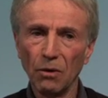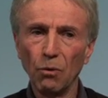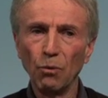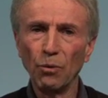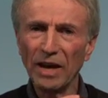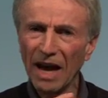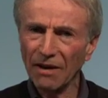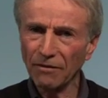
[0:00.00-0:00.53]

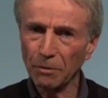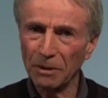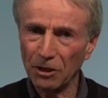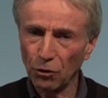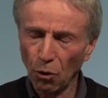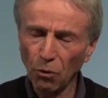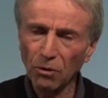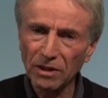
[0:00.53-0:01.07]
we have to be
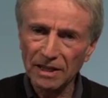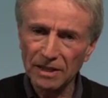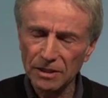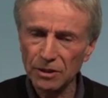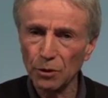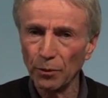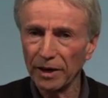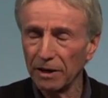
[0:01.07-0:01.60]
told this
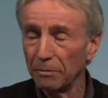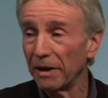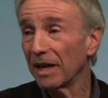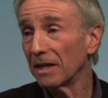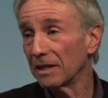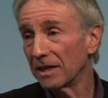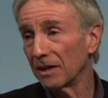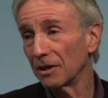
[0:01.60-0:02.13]
so we can
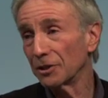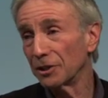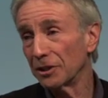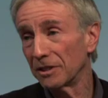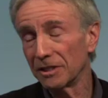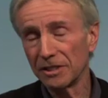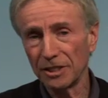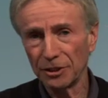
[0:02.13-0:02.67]
make
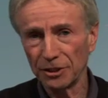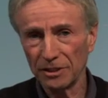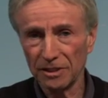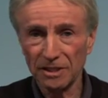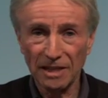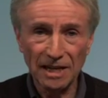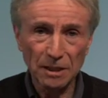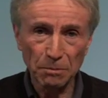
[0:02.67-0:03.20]
intelligent
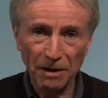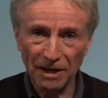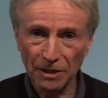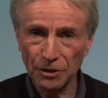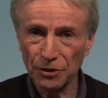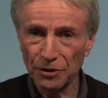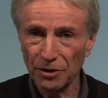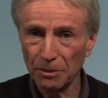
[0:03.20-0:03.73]
decisions. That's my
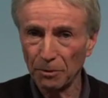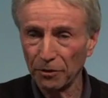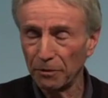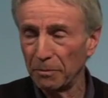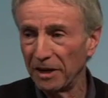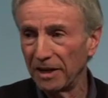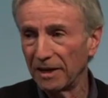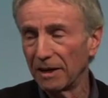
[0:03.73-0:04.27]
concern about
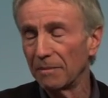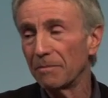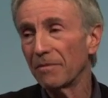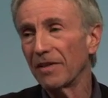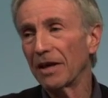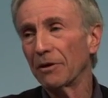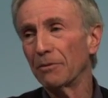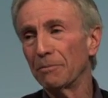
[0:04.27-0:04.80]
the media.
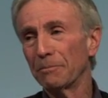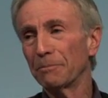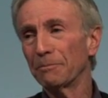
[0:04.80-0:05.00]
Thank you.